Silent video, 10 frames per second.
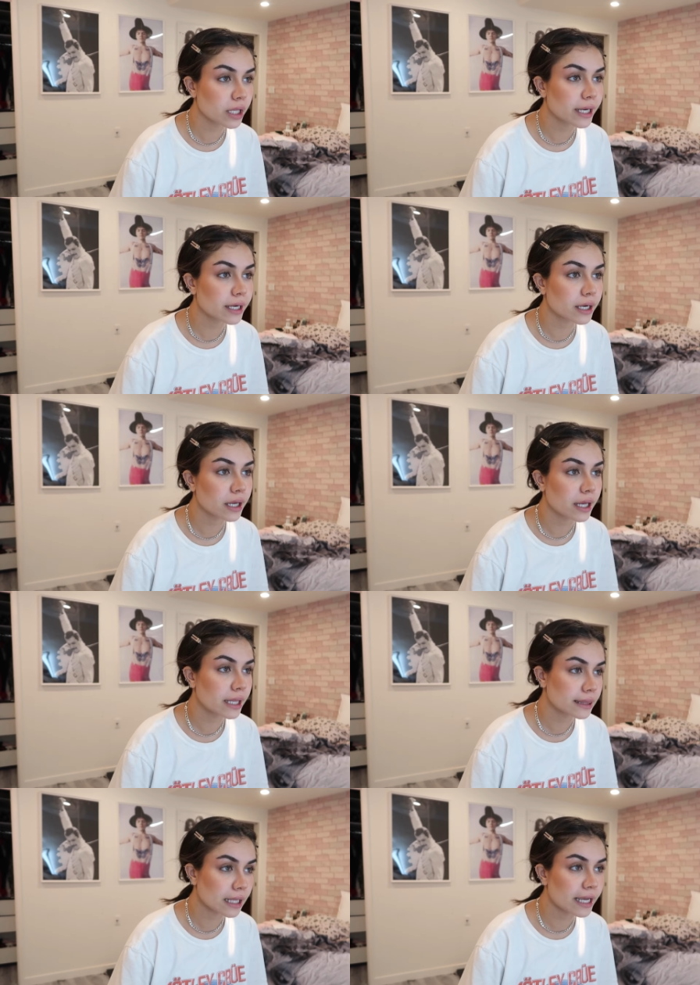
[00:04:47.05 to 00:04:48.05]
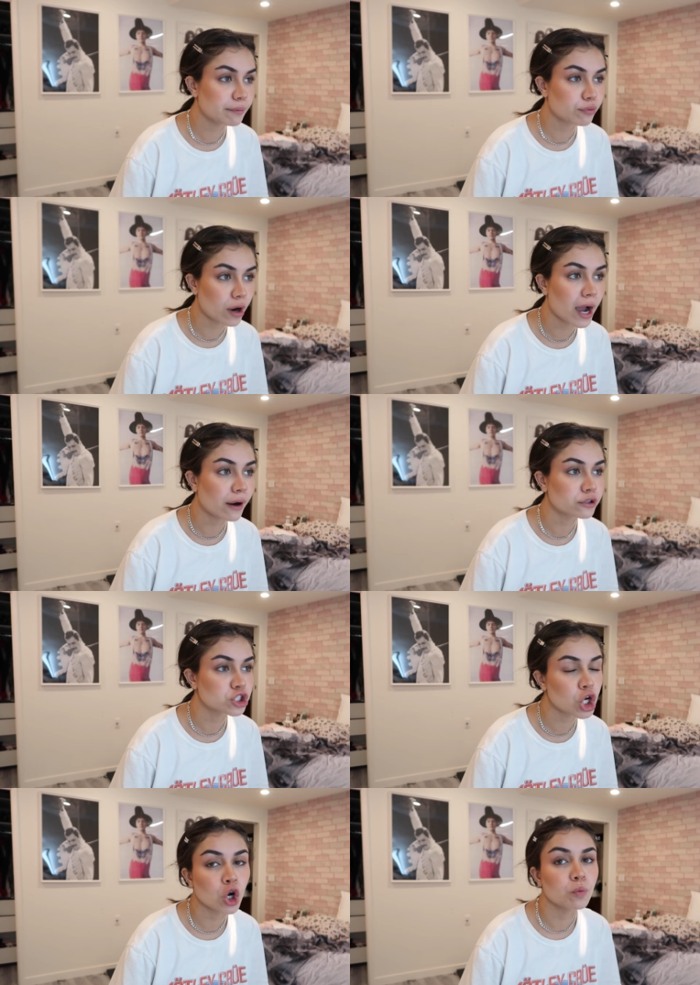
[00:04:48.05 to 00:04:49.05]
do like a light
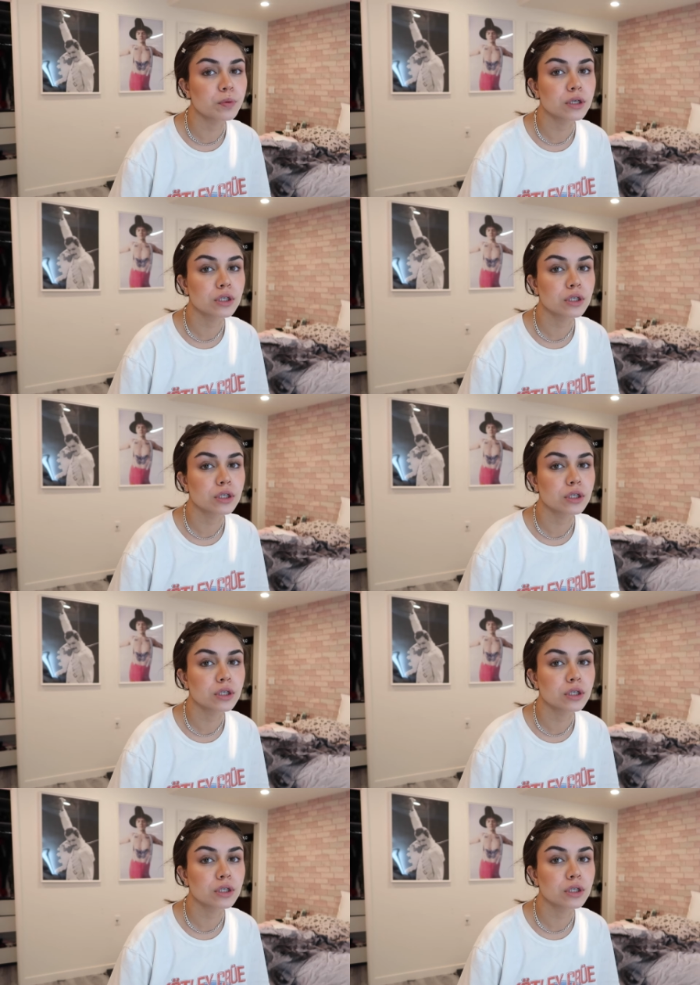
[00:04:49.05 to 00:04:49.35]
brown taupe